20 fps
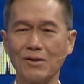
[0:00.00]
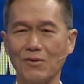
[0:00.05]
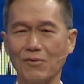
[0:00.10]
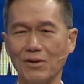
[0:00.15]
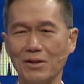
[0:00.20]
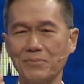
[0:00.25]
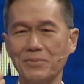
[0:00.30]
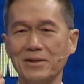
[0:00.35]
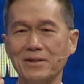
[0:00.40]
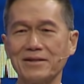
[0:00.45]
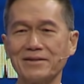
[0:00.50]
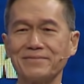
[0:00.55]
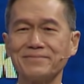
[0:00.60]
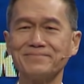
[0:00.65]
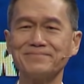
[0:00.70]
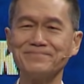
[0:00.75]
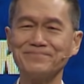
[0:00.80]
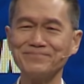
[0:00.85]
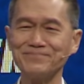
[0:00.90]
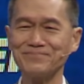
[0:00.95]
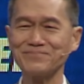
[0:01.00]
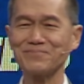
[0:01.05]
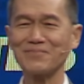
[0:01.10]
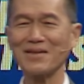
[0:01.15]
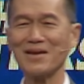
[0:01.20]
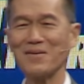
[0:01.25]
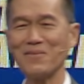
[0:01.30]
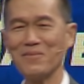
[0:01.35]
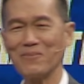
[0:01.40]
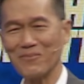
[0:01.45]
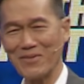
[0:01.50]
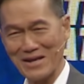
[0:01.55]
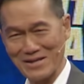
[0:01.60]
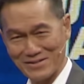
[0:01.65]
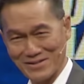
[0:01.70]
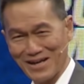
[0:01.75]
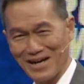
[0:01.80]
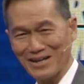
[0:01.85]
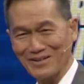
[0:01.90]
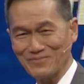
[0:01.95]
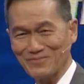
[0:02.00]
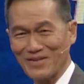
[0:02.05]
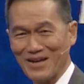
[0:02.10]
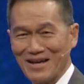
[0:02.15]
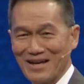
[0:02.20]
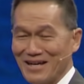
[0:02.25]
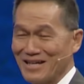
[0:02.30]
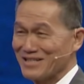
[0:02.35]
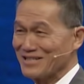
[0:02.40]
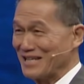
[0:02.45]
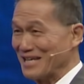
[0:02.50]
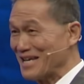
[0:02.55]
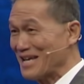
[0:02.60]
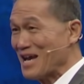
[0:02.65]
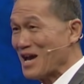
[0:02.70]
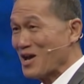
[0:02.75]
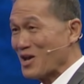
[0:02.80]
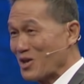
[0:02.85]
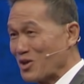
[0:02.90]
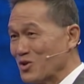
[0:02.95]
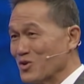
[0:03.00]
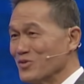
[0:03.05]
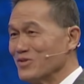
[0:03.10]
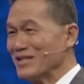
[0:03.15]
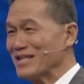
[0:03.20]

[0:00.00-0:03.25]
One minute. Praise God. See, you